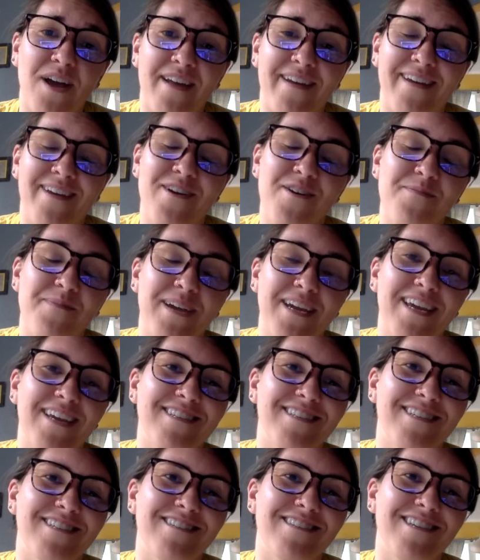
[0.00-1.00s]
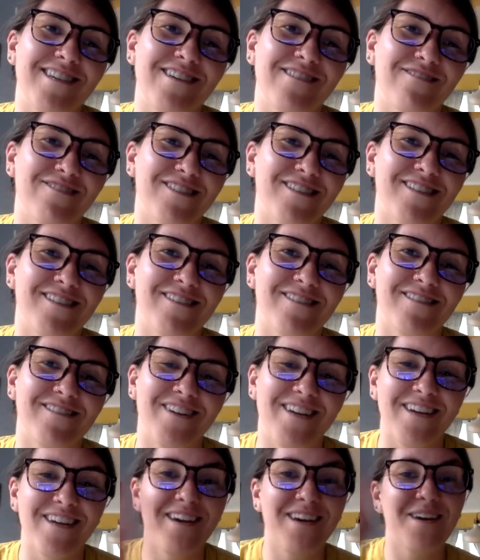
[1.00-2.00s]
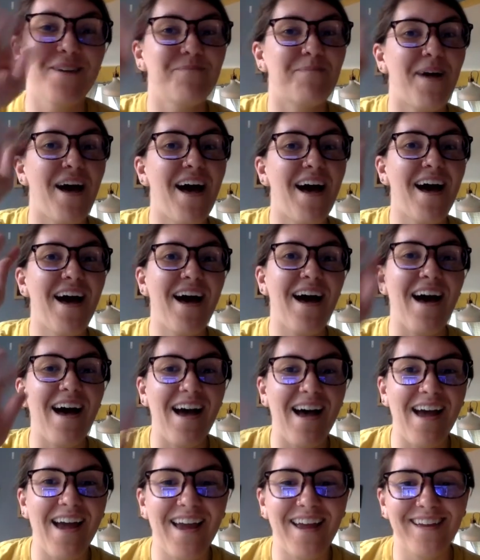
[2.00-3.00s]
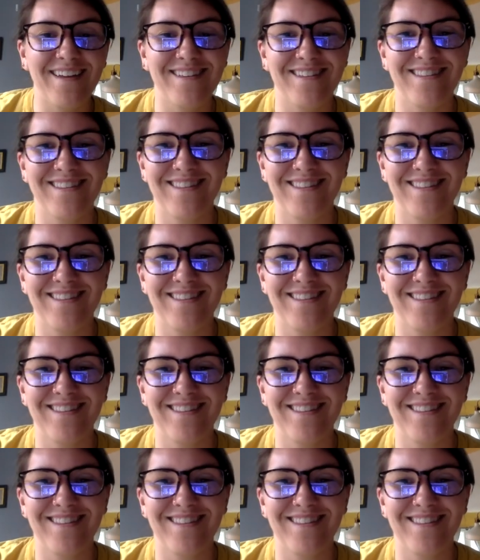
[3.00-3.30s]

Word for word: and I hope I get to see you soon. Bye!